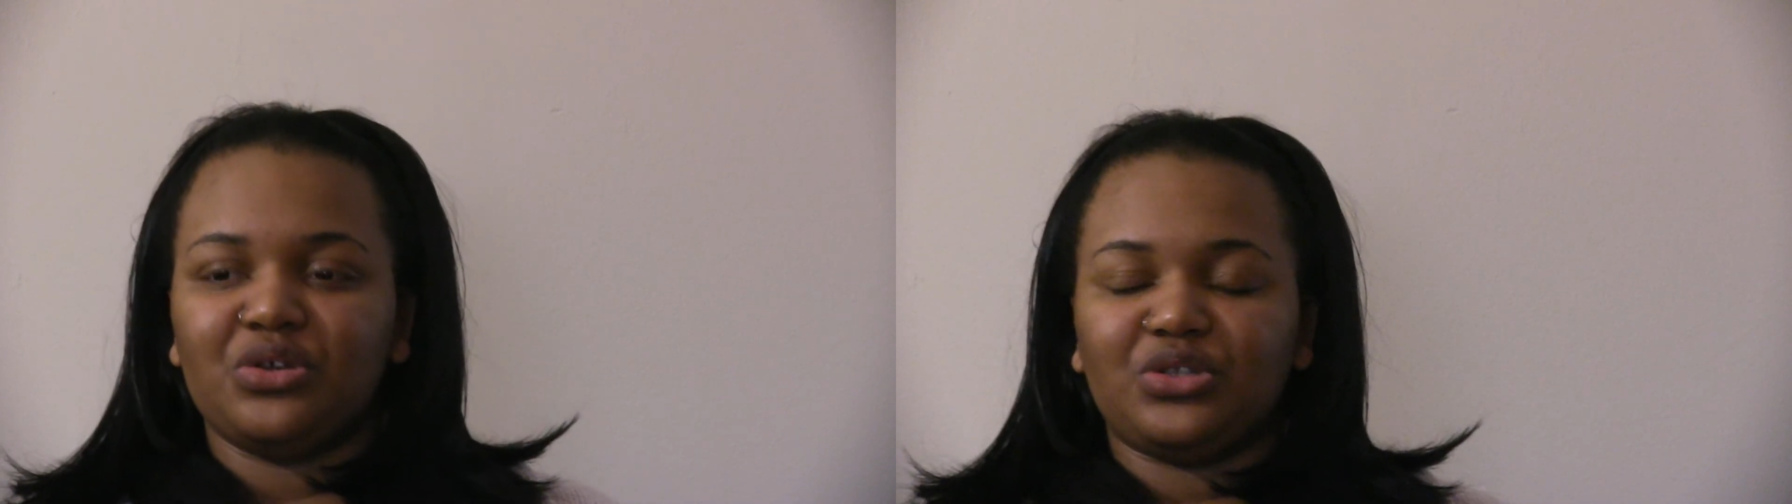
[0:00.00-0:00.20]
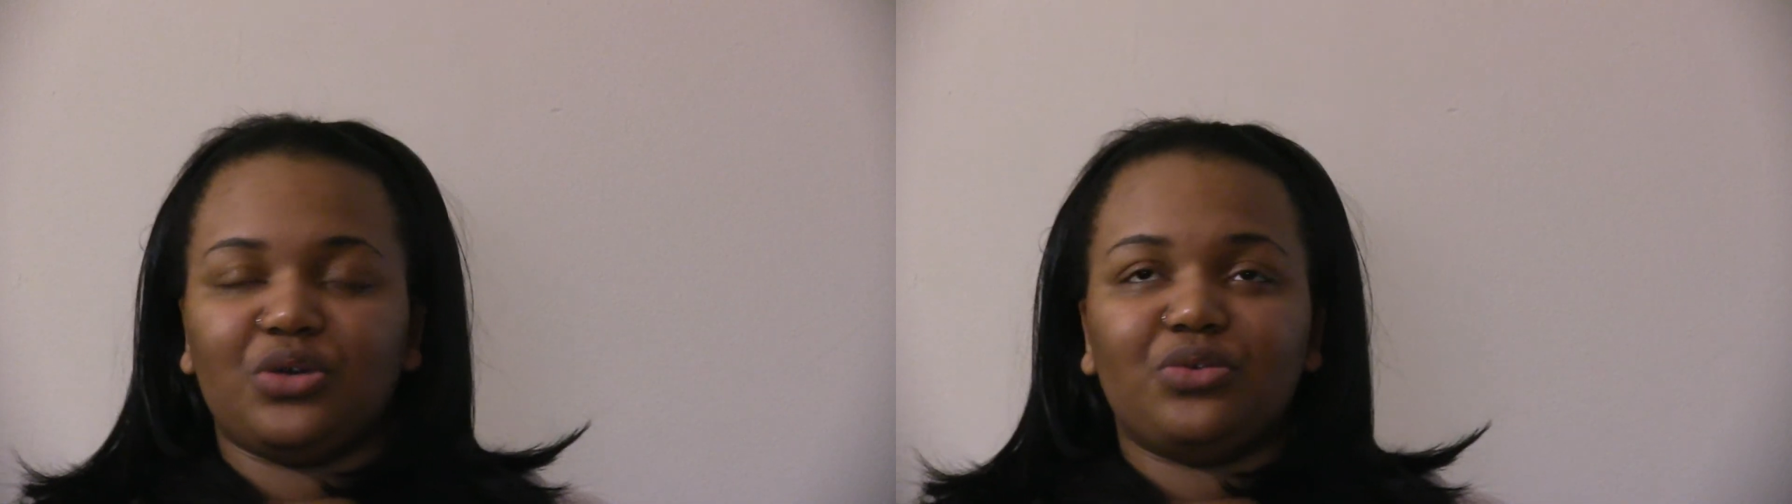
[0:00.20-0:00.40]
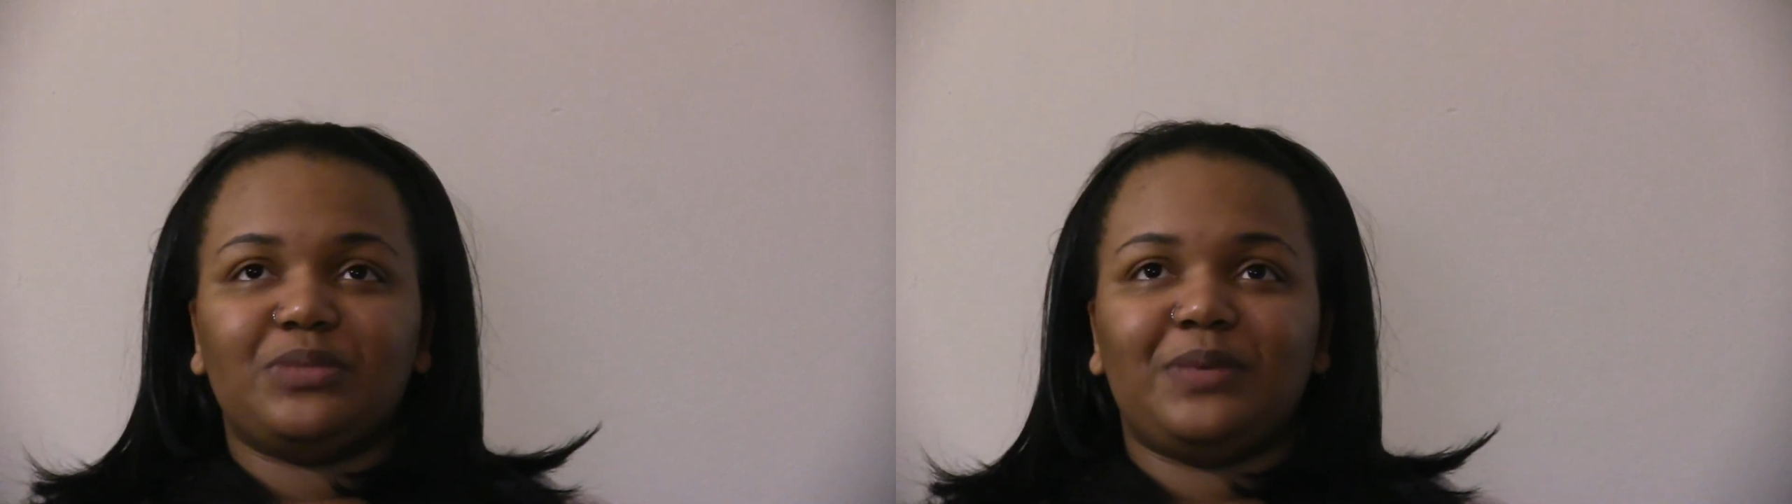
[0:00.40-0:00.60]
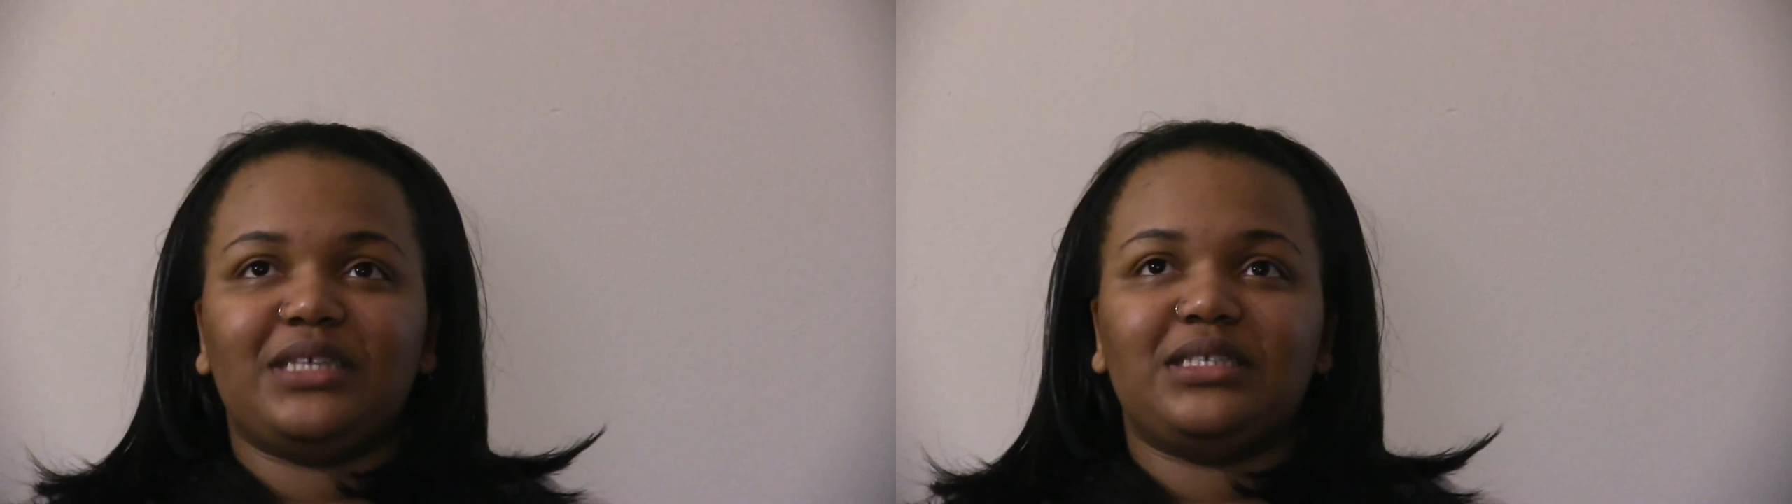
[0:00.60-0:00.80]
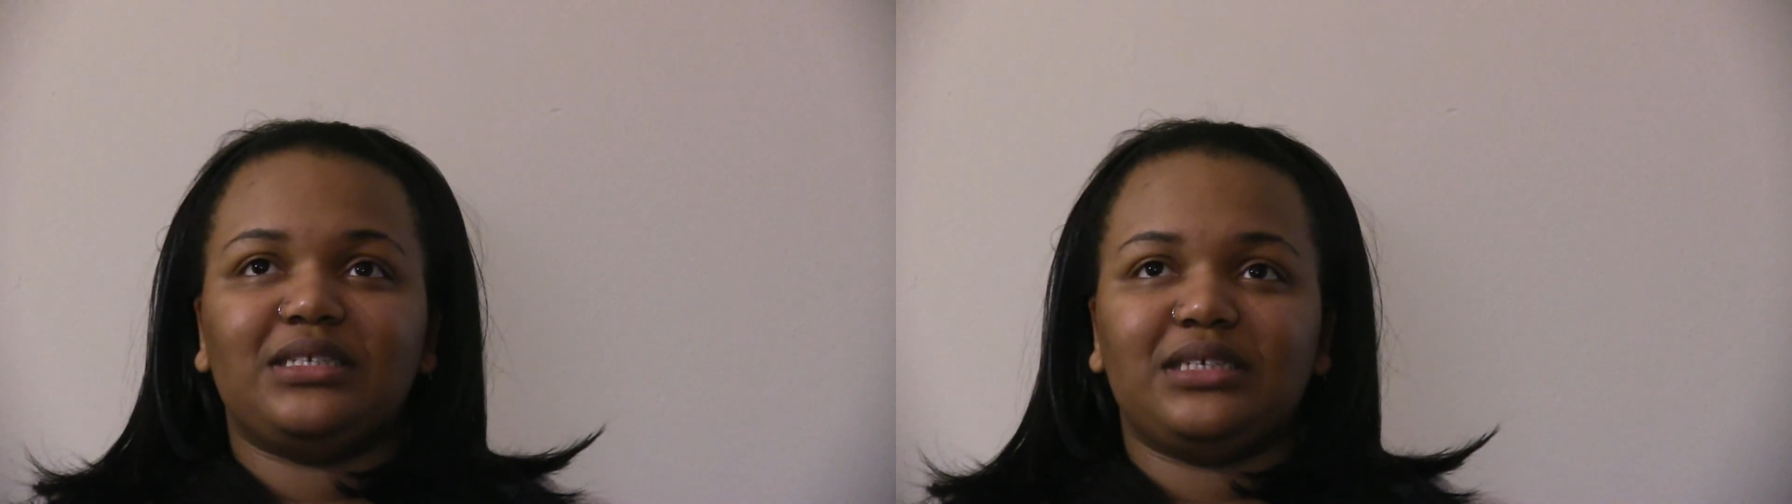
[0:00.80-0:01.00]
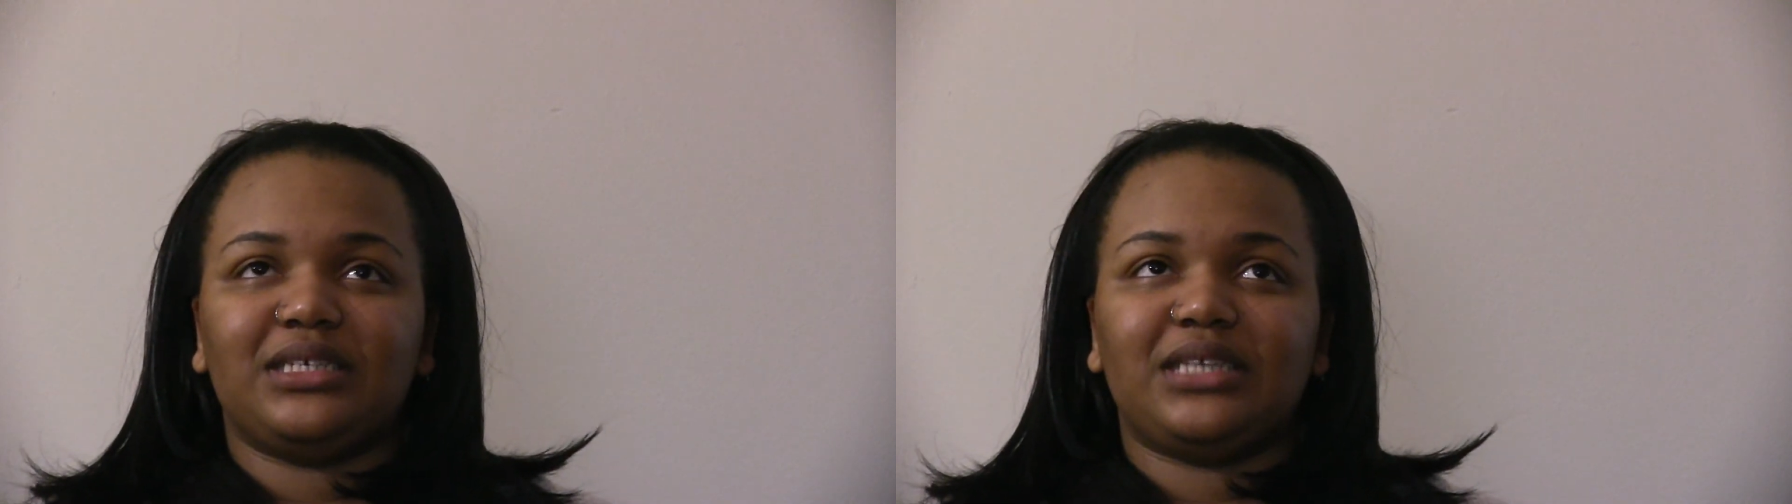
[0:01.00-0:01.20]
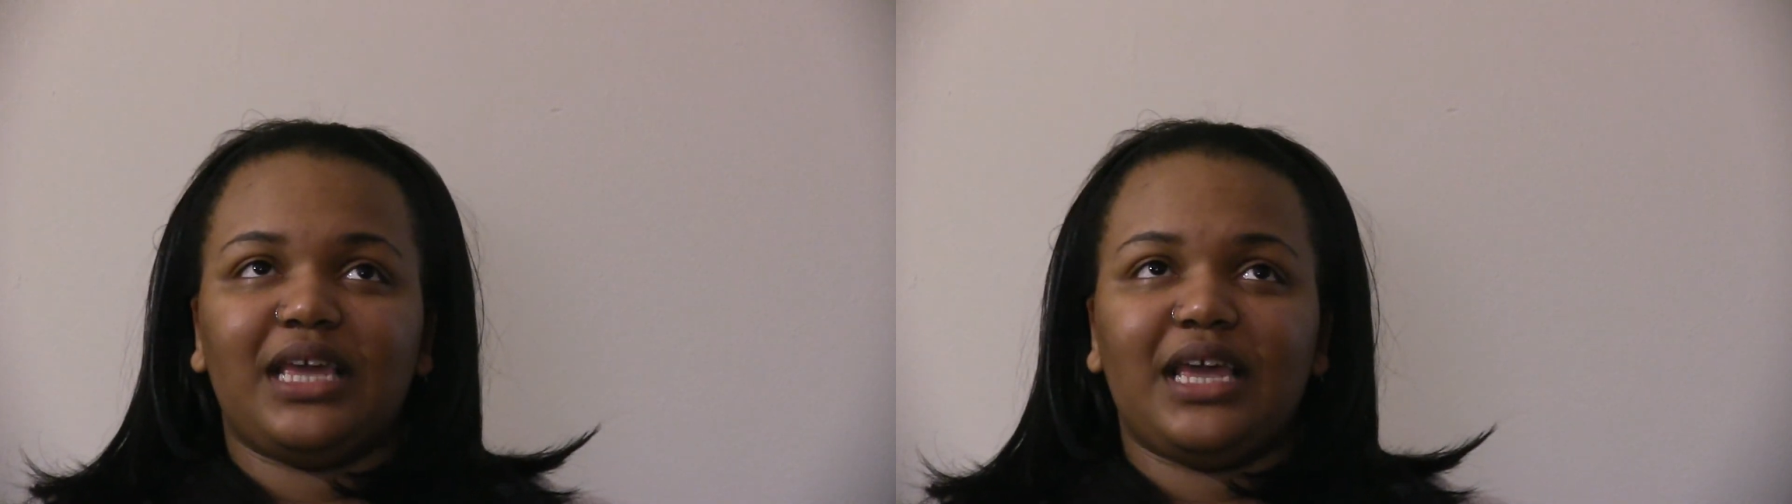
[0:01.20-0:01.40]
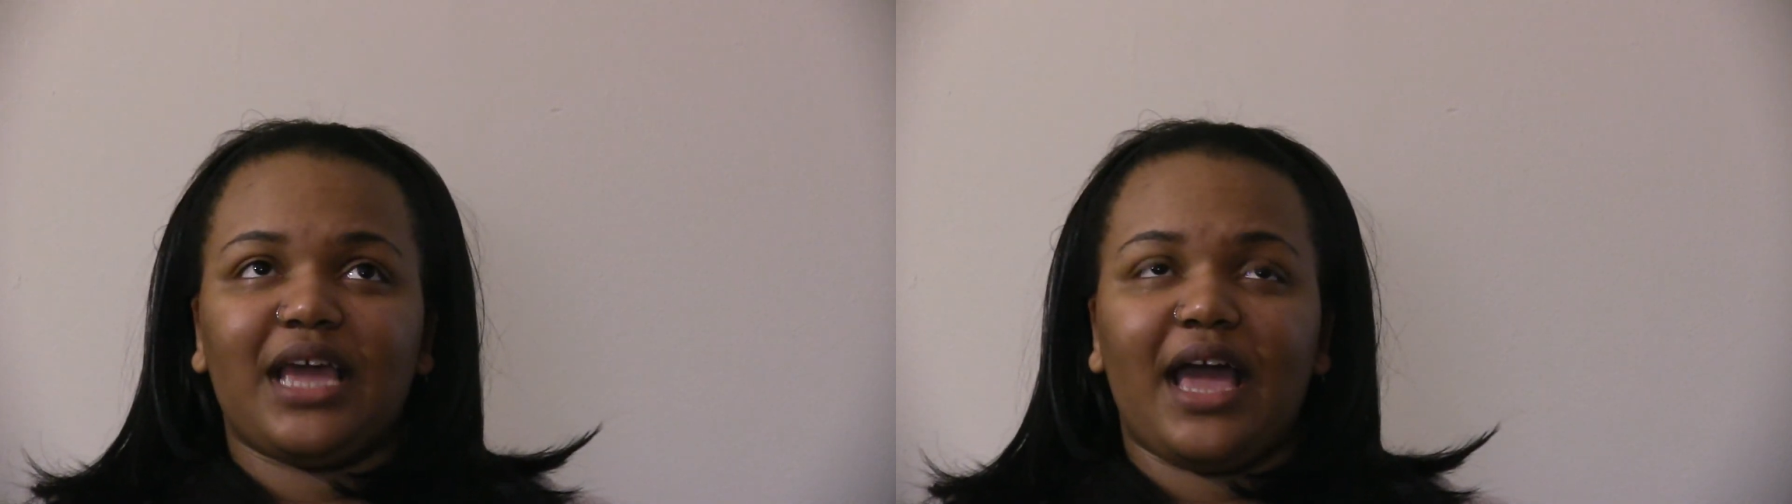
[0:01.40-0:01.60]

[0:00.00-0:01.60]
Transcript: So it was basically saying